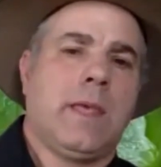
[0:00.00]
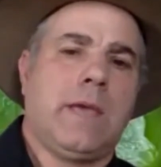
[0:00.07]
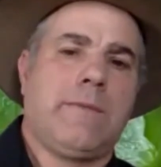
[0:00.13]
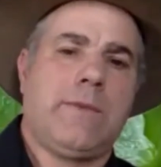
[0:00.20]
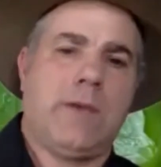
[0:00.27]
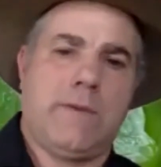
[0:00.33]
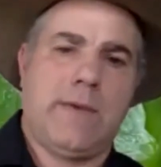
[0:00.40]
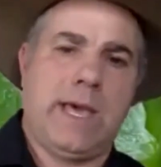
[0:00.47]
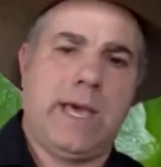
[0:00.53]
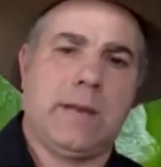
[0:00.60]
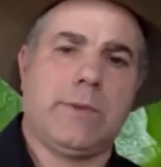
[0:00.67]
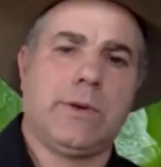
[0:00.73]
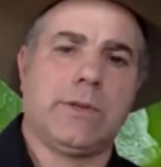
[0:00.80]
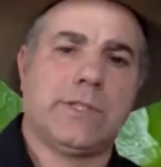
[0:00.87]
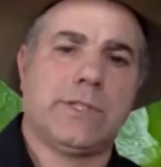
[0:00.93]
If you have
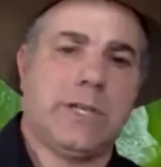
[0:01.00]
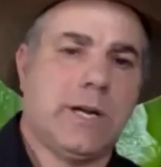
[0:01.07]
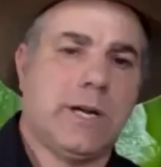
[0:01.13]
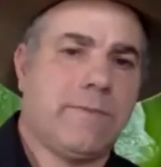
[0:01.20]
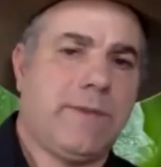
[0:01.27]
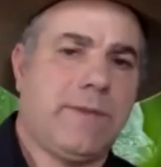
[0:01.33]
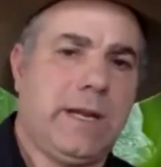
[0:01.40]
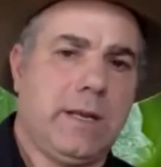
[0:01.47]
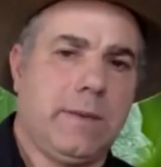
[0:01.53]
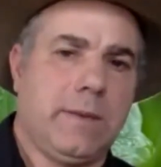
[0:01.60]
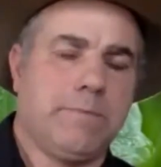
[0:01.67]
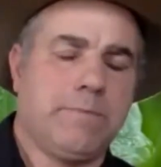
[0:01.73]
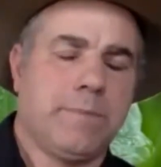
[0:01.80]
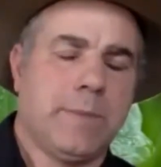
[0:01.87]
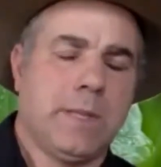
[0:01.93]
animals and you're going to feed
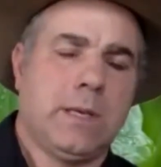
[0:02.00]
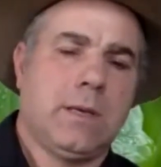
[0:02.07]
them,